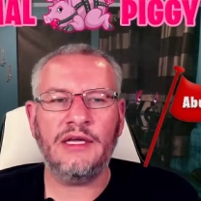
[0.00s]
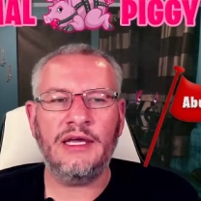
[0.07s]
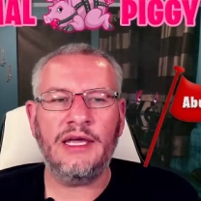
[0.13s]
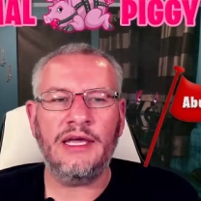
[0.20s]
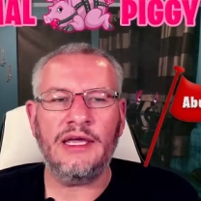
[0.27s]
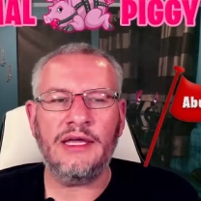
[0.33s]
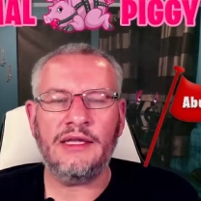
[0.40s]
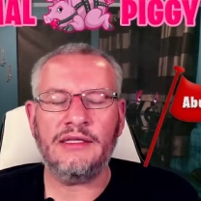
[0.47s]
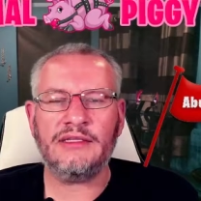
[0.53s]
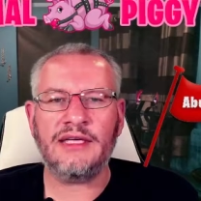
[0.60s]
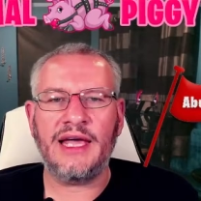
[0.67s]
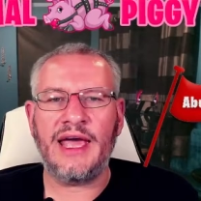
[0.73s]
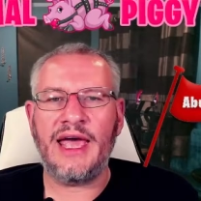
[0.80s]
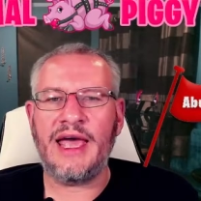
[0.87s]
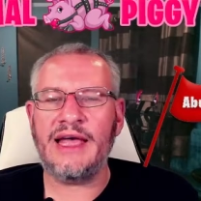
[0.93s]
and to
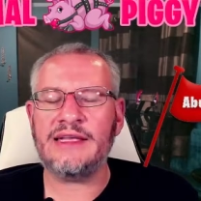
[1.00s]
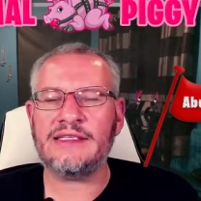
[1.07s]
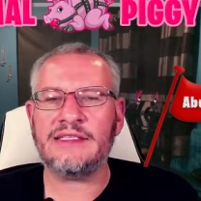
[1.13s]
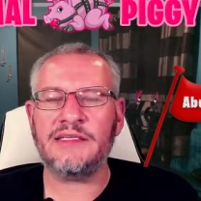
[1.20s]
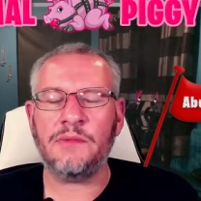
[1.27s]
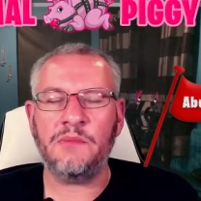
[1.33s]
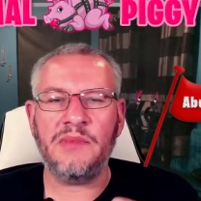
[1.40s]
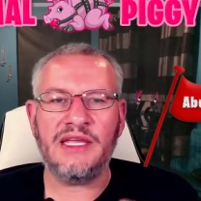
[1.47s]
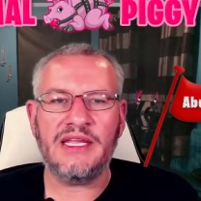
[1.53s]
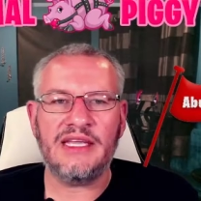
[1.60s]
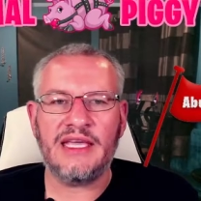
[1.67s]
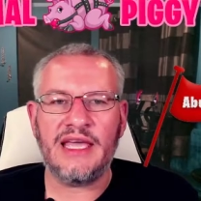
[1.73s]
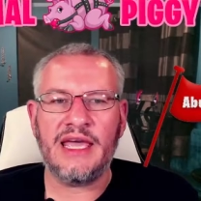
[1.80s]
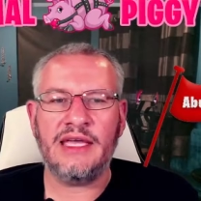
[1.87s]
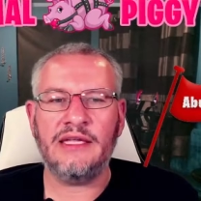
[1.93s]
ask, to
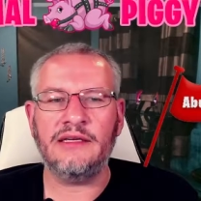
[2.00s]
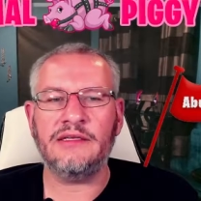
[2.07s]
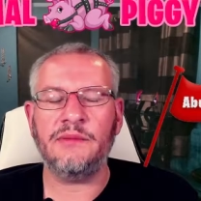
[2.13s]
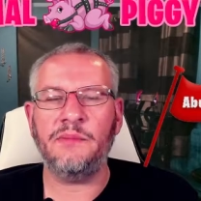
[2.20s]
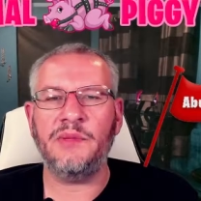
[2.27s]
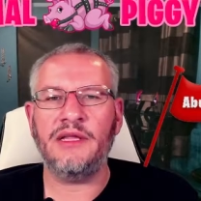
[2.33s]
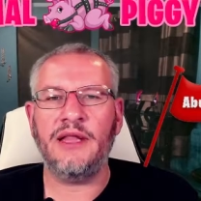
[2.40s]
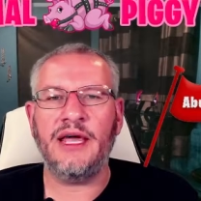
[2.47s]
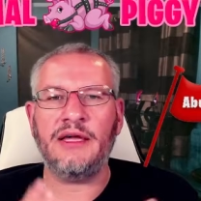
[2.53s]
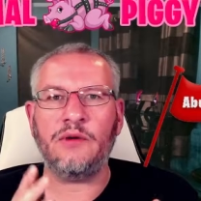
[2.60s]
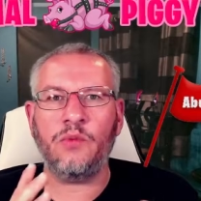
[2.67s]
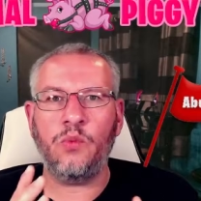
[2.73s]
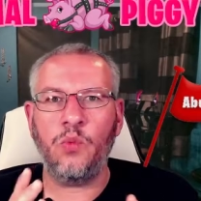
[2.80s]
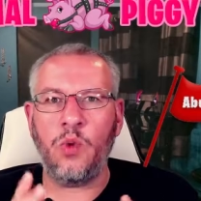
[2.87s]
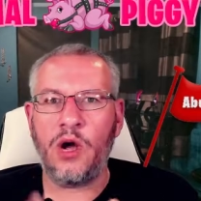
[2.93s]
mediate, to be like,
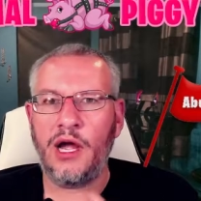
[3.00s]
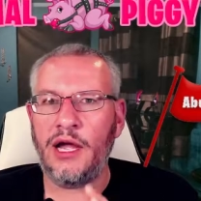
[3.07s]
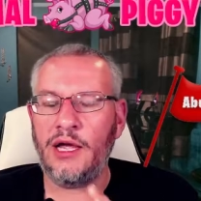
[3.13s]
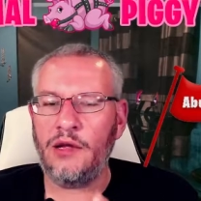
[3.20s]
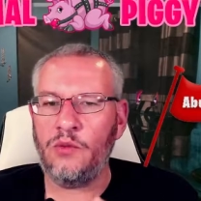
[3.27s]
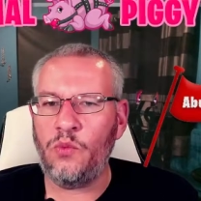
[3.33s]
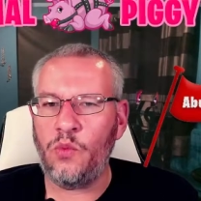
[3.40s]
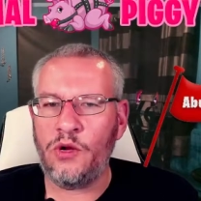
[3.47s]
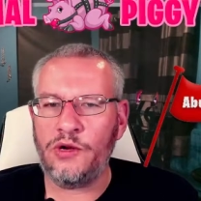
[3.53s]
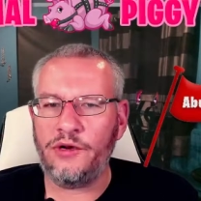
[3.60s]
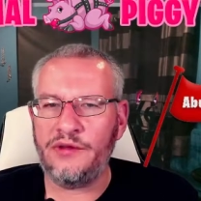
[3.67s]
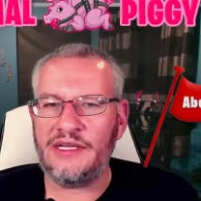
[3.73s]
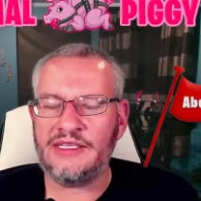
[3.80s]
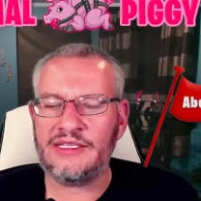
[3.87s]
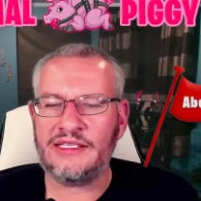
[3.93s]
why? What are
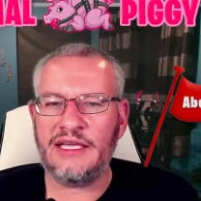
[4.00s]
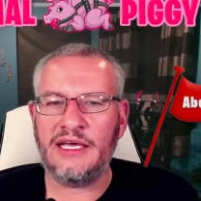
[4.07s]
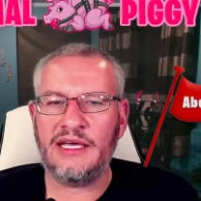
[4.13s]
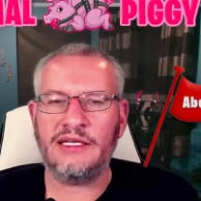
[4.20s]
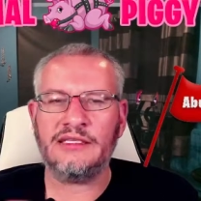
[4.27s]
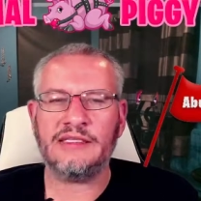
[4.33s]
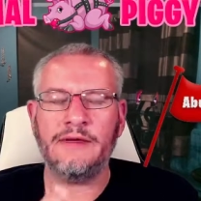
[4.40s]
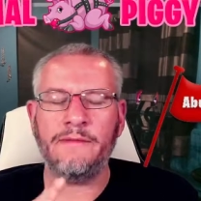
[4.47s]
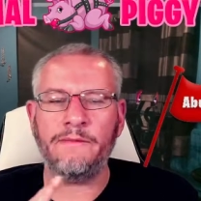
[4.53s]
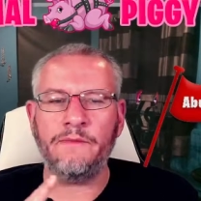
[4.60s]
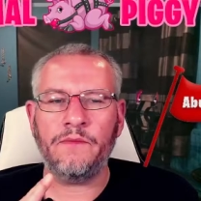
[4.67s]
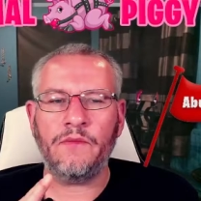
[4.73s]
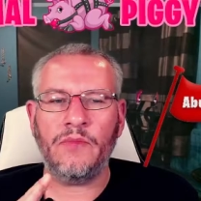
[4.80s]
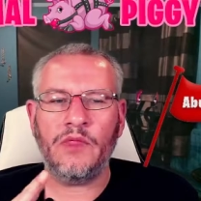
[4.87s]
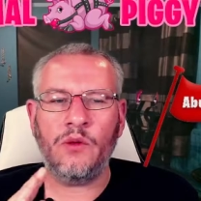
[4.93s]
these things?
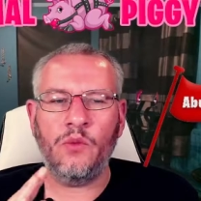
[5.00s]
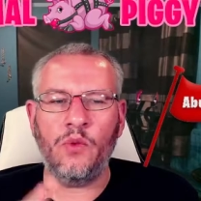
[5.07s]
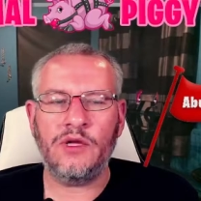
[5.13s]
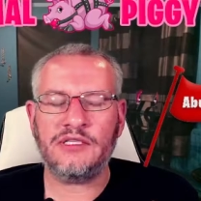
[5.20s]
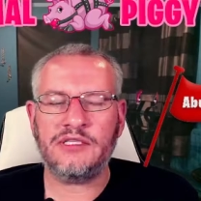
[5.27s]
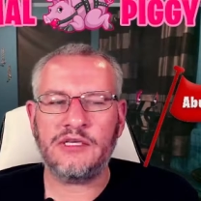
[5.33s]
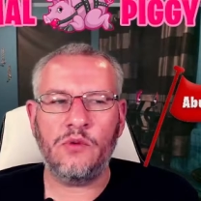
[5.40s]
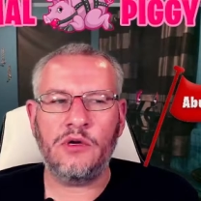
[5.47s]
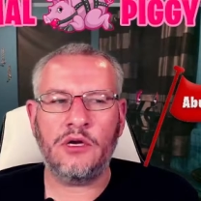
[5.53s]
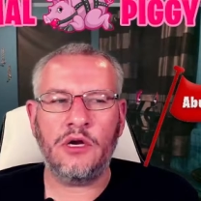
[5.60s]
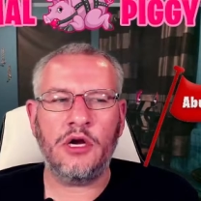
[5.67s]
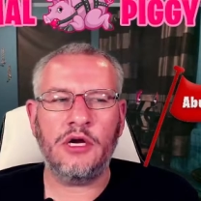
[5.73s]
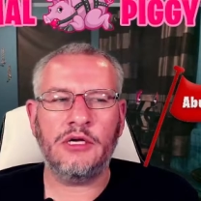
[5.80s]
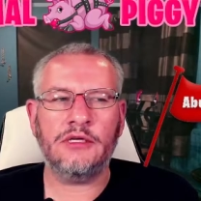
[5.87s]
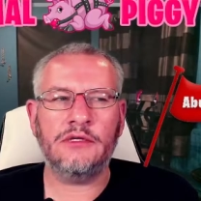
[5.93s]
What's going
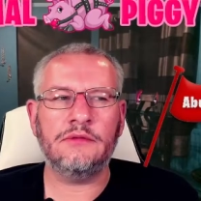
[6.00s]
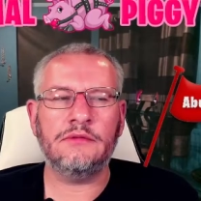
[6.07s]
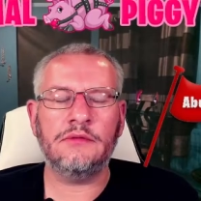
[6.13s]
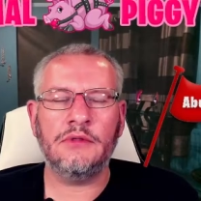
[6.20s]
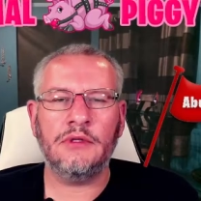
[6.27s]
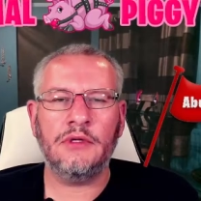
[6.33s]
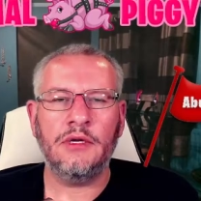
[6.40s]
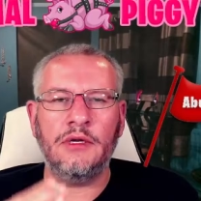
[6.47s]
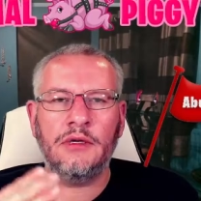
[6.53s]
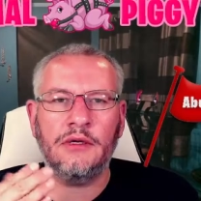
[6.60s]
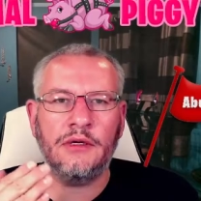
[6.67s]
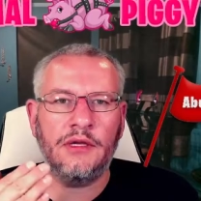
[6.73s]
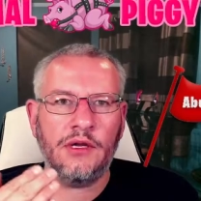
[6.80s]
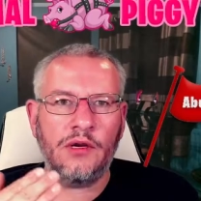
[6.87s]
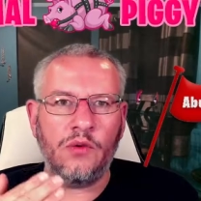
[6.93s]
on?
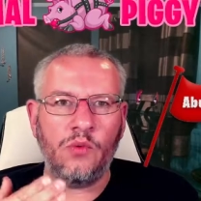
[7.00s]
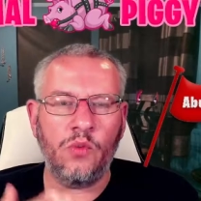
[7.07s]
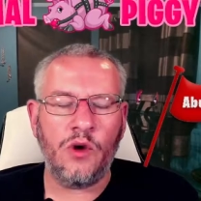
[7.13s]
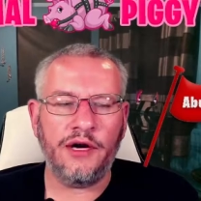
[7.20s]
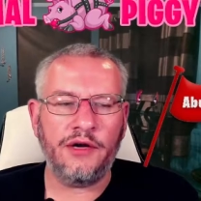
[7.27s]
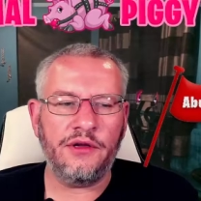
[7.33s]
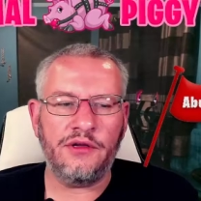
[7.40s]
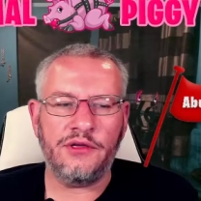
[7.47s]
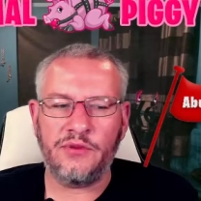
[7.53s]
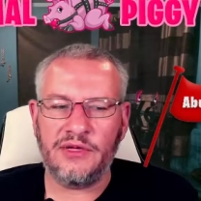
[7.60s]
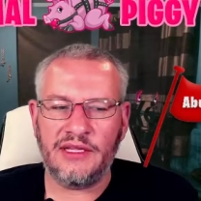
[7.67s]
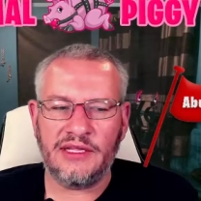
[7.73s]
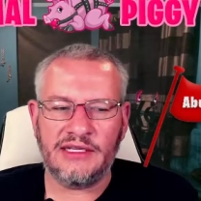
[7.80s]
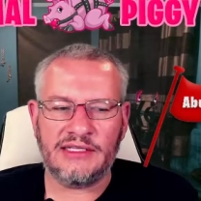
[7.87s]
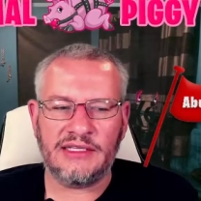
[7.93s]
You know, why are you doing
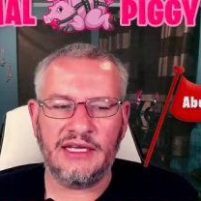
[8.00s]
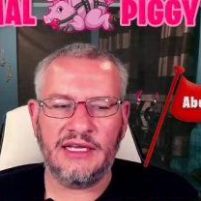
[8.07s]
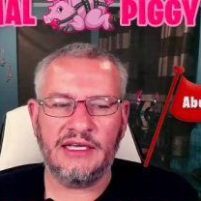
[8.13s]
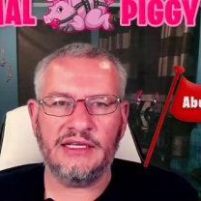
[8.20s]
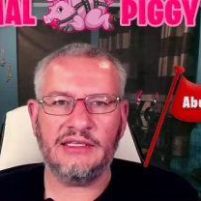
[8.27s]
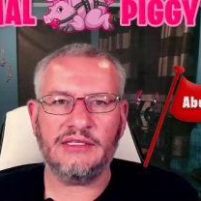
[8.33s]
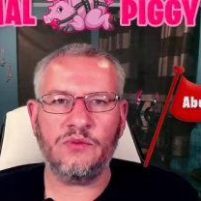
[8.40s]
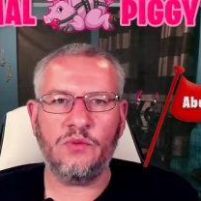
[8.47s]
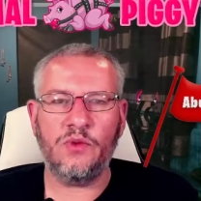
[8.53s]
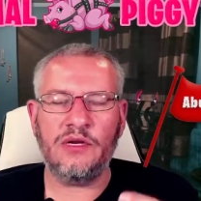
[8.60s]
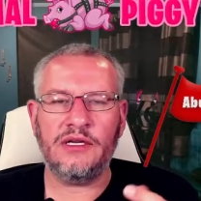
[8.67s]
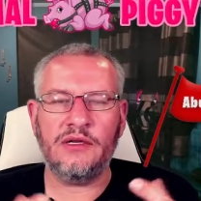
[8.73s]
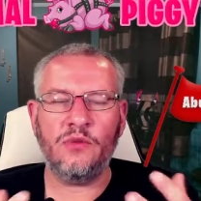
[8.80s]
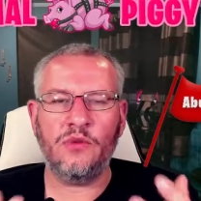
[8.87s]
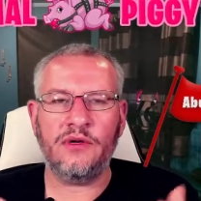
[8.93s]
these things?
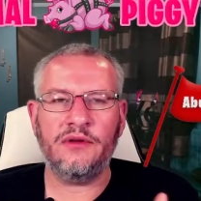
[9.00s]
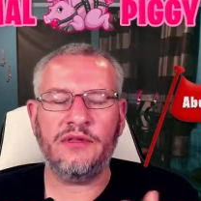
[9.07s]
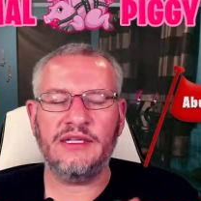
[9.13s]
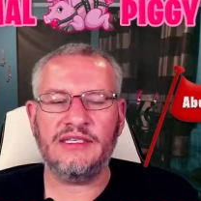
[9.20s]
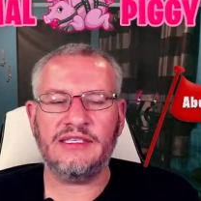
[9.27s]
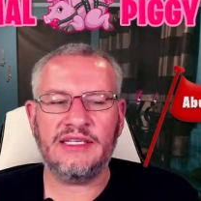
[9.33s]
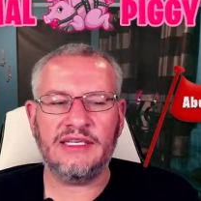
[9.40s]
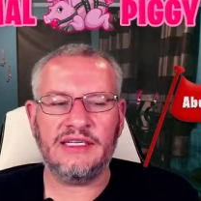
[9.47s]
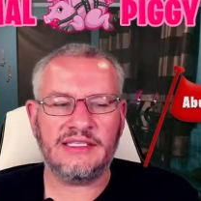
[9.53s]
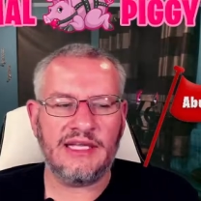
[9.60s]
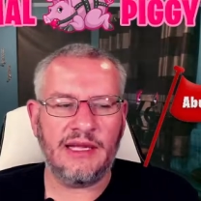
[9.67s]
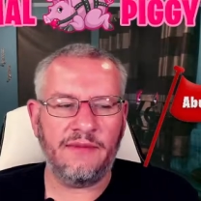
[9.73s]
What what are these things stem